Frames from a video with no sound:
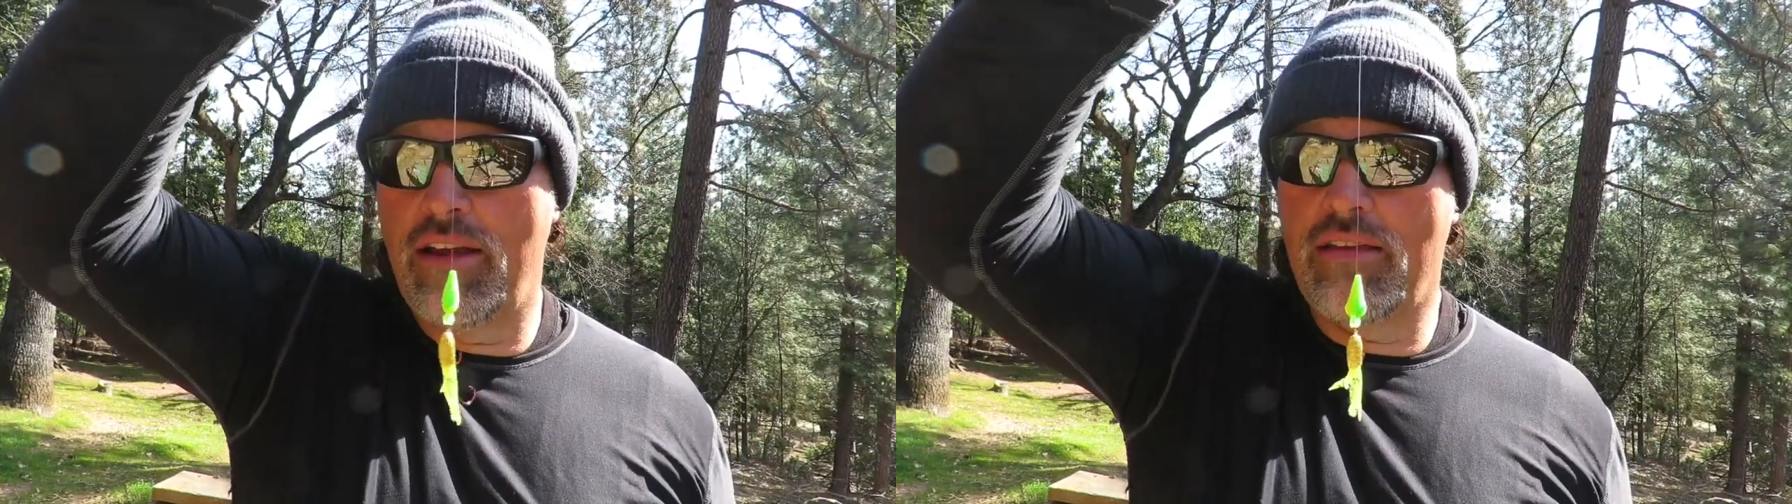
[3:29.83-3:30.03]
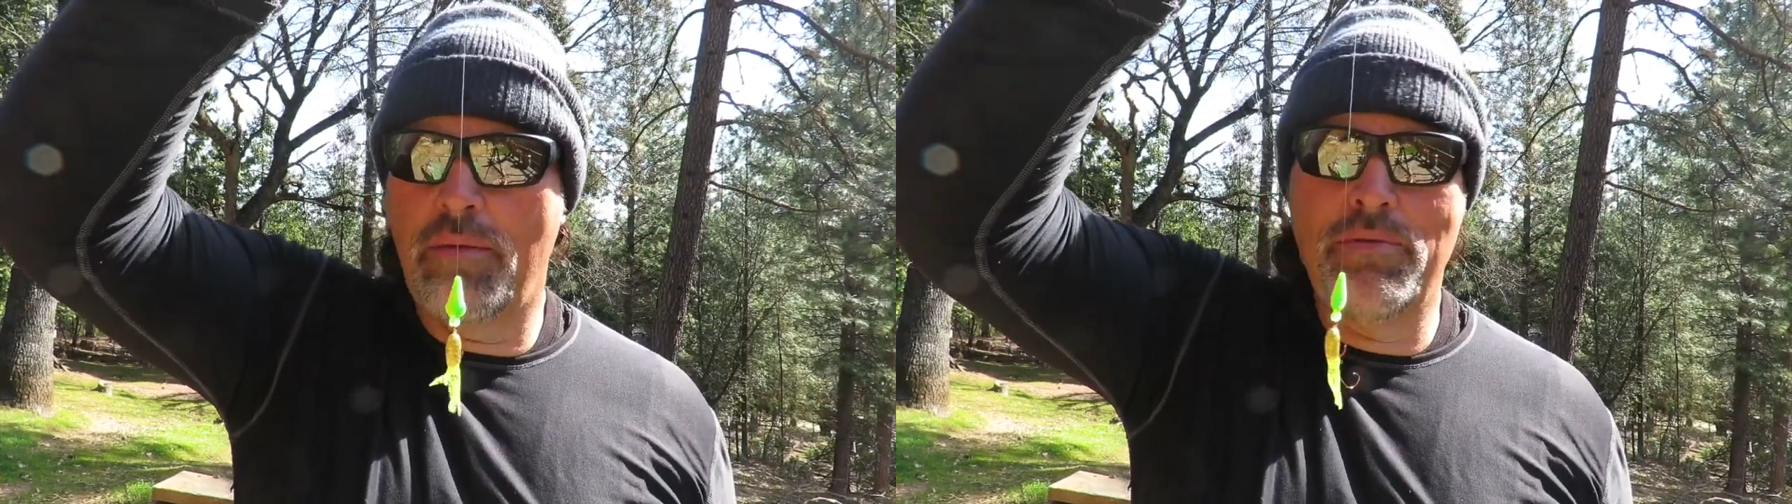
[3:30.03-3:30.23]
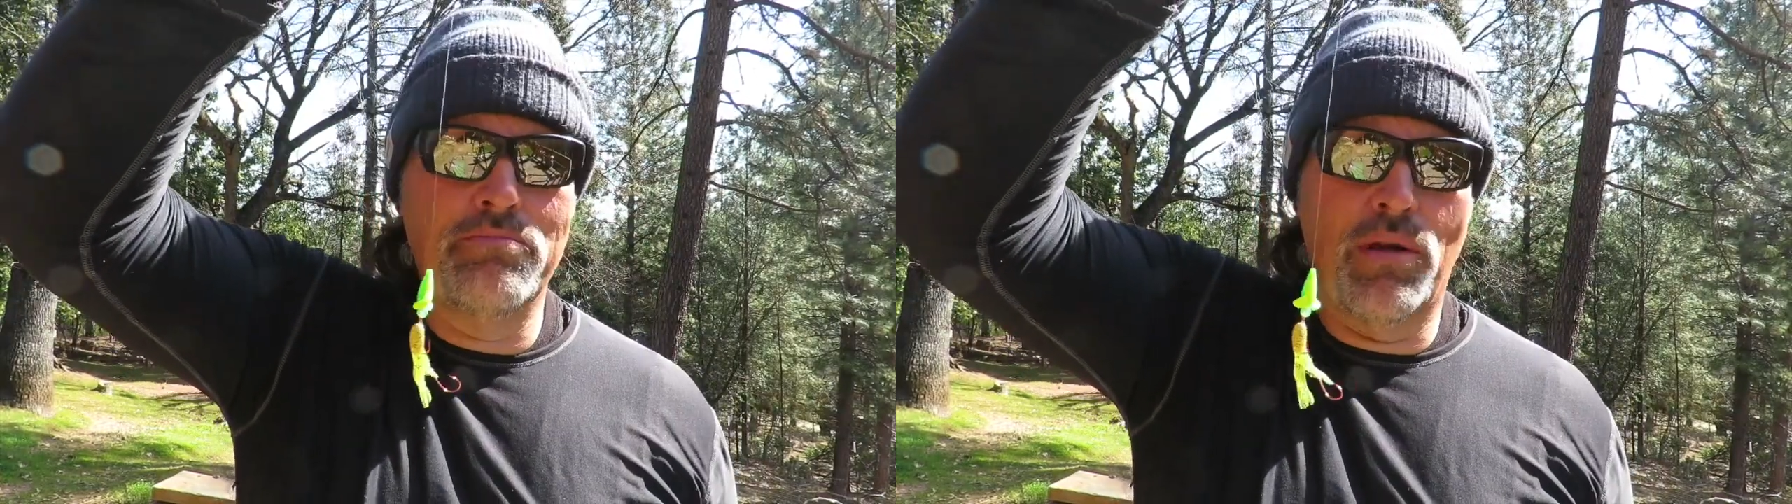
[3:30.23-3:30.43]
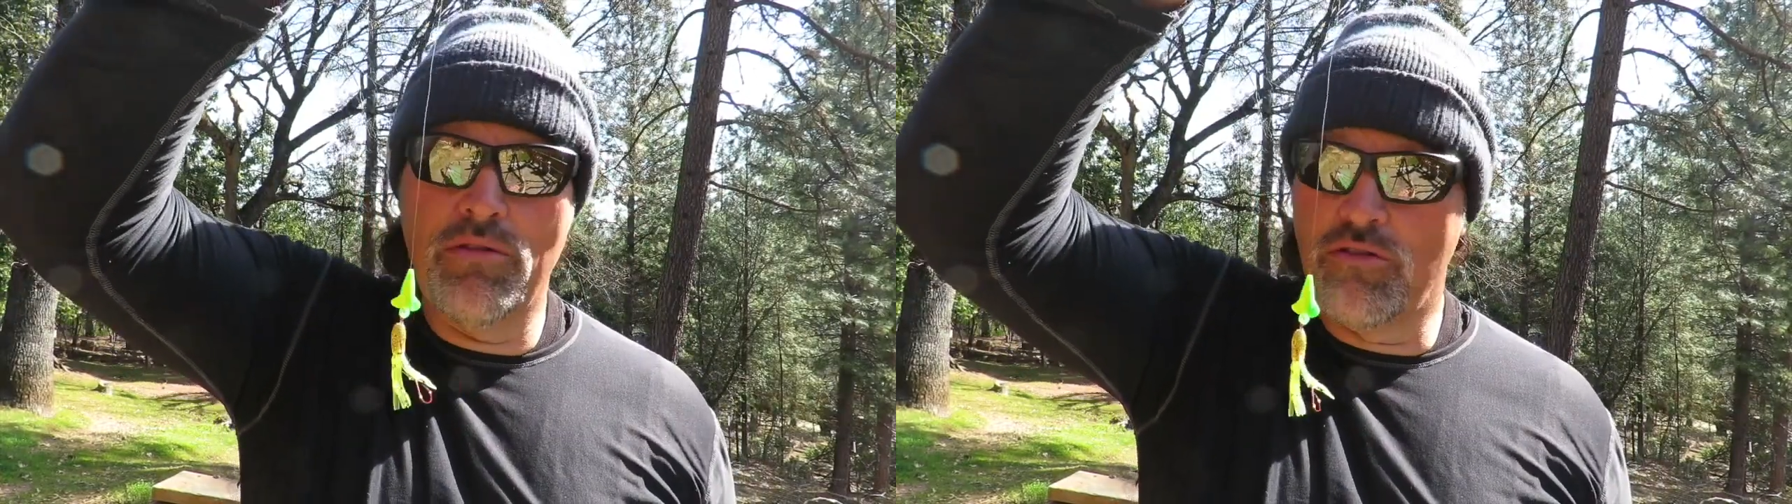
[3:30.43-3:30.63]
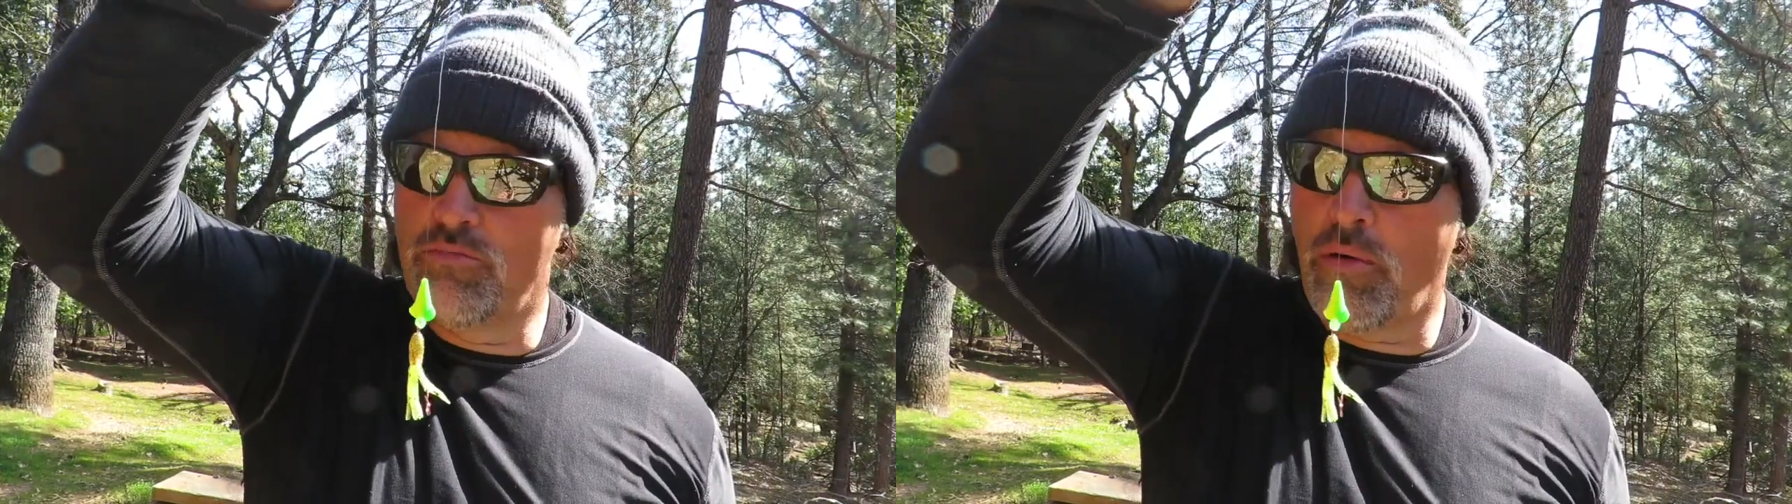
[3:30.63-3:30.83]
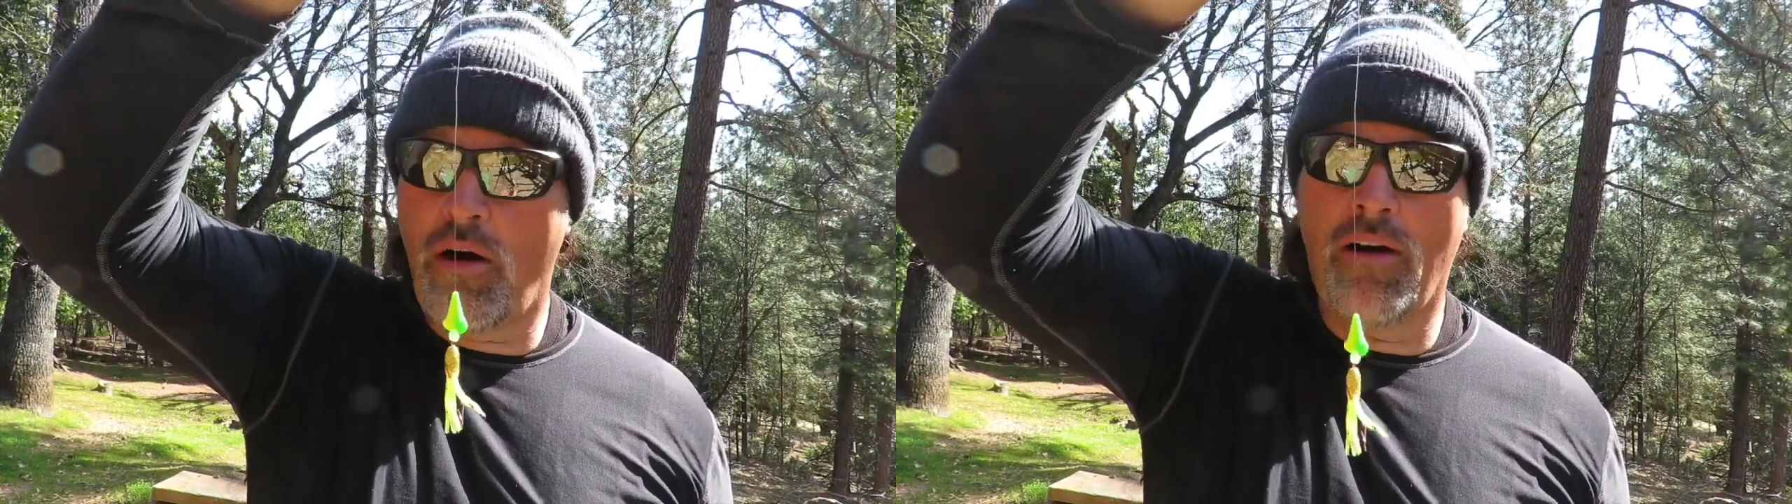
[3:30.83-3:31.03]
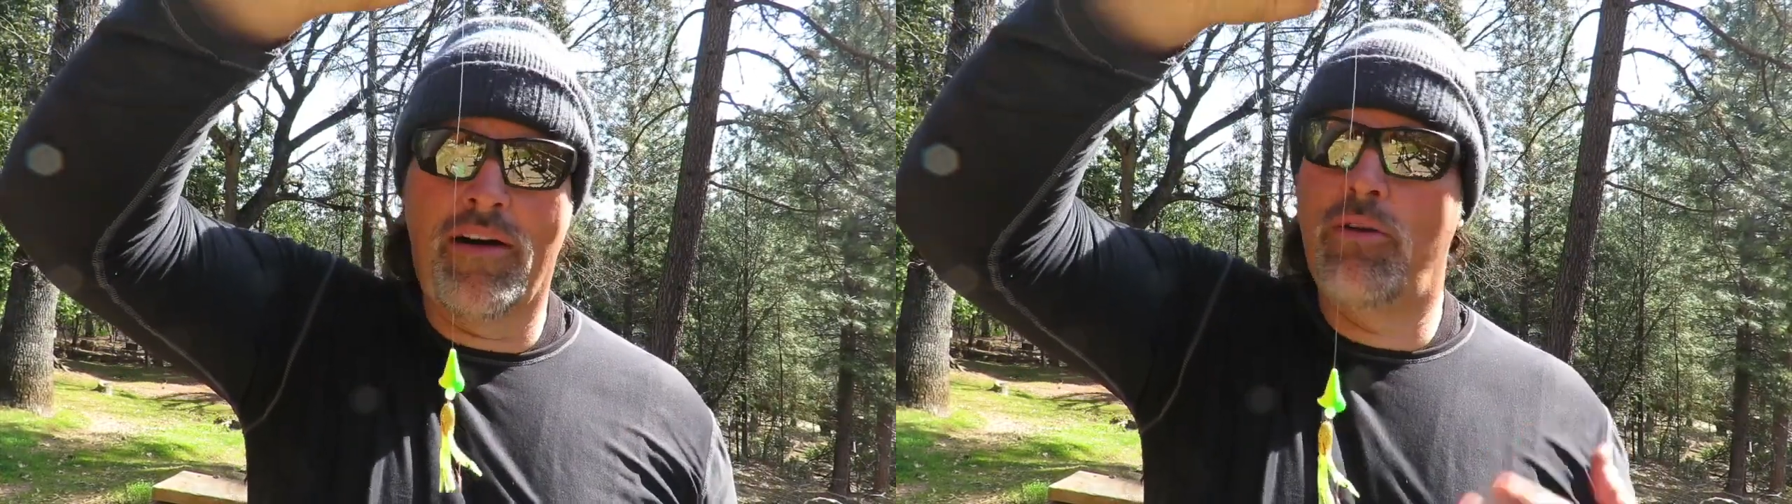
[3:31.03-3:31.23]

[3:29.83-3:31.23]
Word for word: this up at Bullard's Bar.